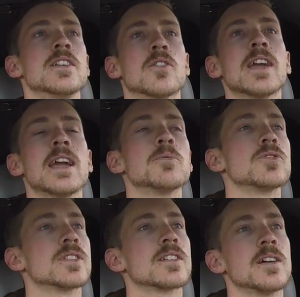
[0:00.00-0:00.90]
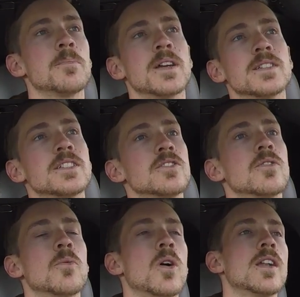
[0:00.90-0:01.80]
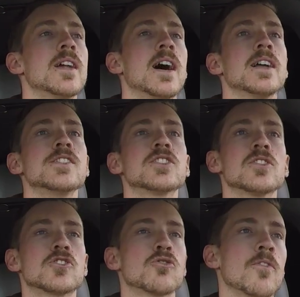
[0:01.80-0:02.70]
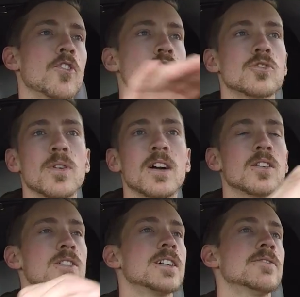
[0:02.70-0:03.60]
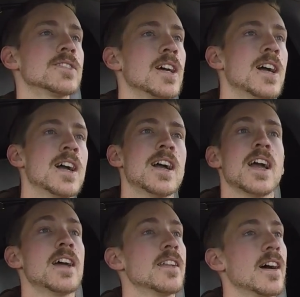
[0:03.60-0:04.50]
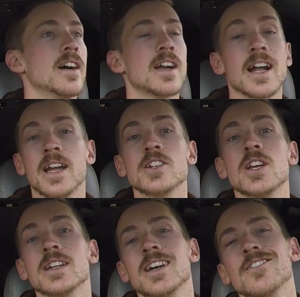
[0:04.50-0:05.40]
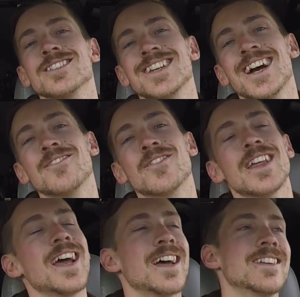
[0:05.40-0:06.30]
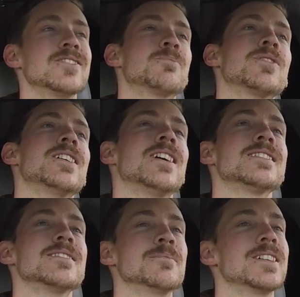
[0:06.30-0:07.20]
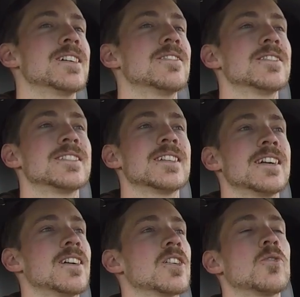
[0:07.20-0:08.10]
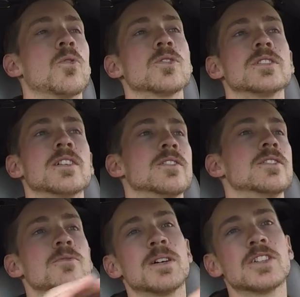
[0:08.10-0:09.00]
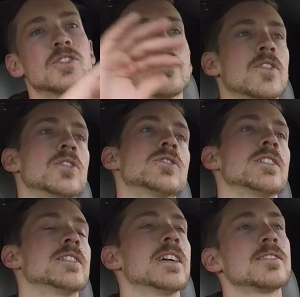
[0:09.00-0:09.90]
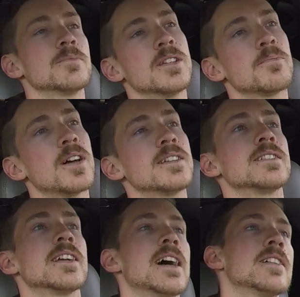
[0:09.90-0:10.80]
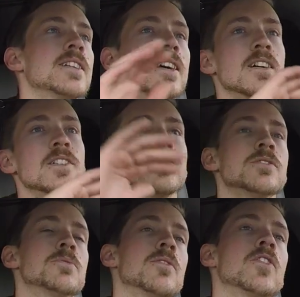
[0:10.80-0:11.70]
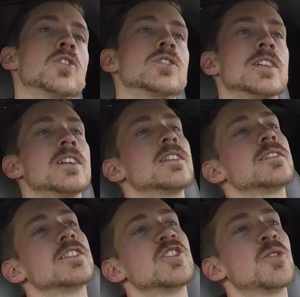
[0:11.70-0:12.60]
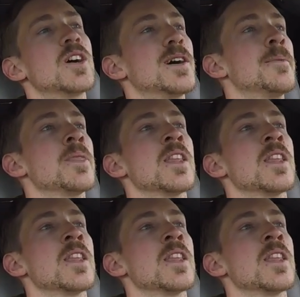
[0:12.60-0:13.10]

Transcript: cables to clip into and whatnot. You sort of traverse around cliffs, and I got checked out as a guide for that, and it was pretty awesome. It's like our course, you do a bunch of traversing, you take some zip lines to get out there, do some traversing, do a